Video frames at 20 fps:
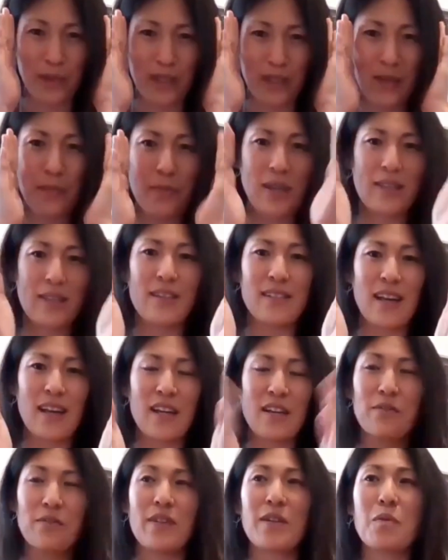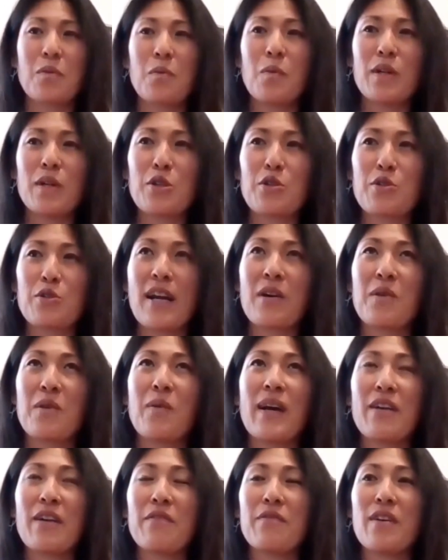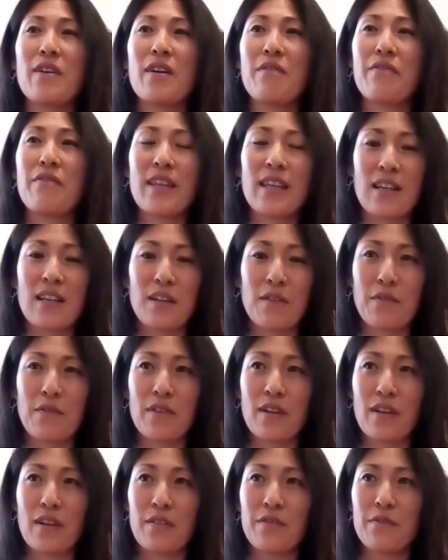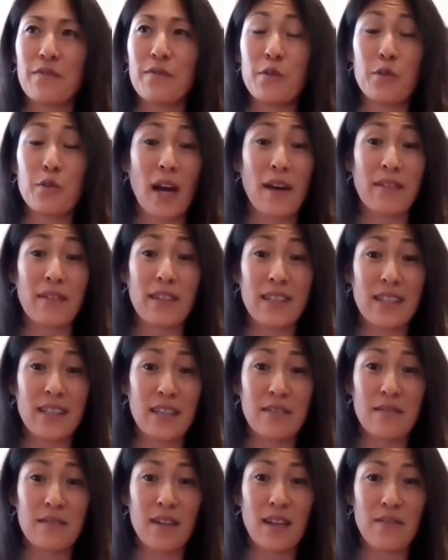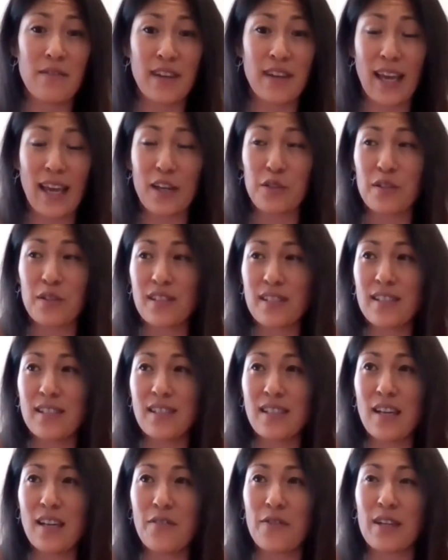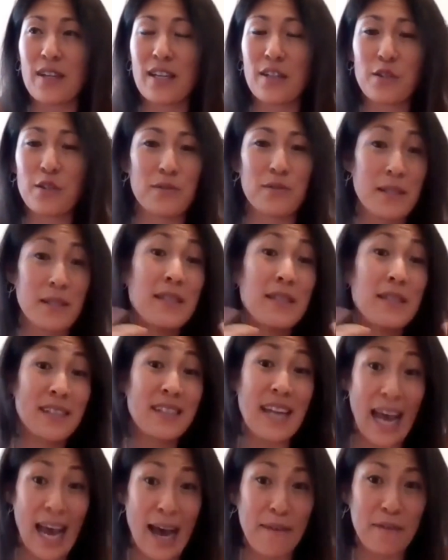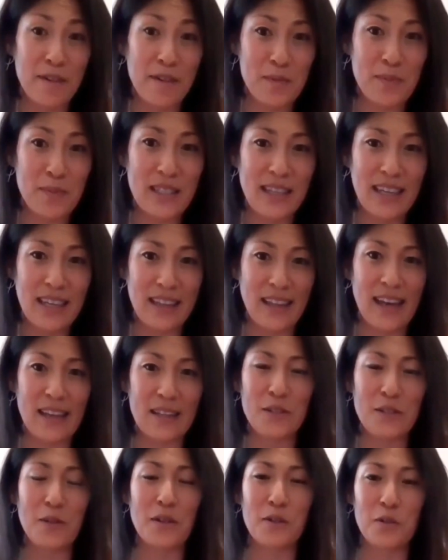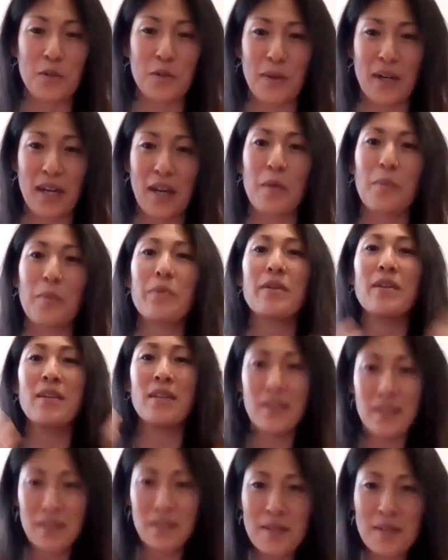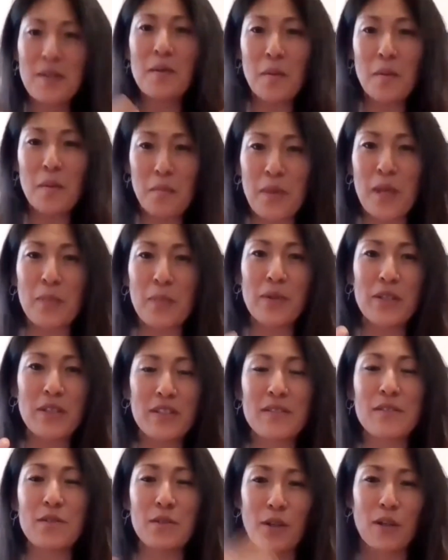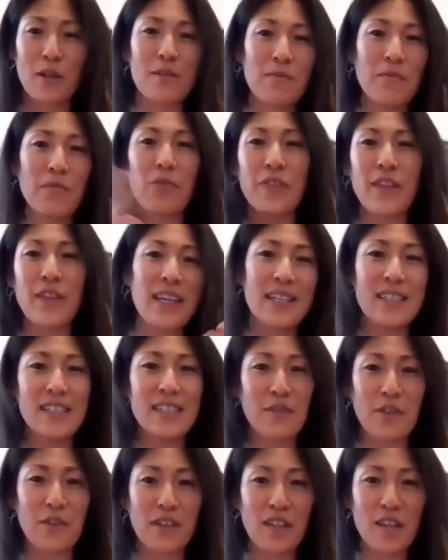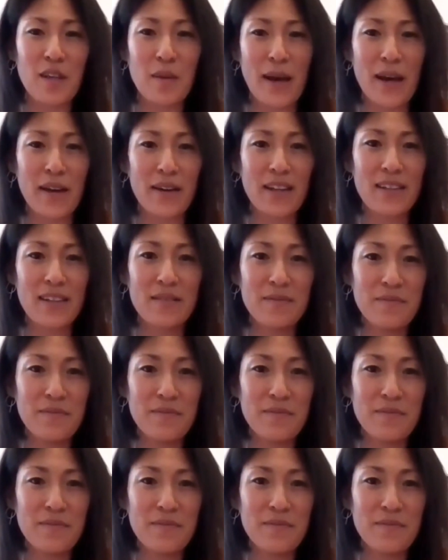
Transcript: really been this kind of like one track way of thinking of traveling and vacations and stuff, and it doesn't have to be like that. And so I just want to help people start thinking differently about it.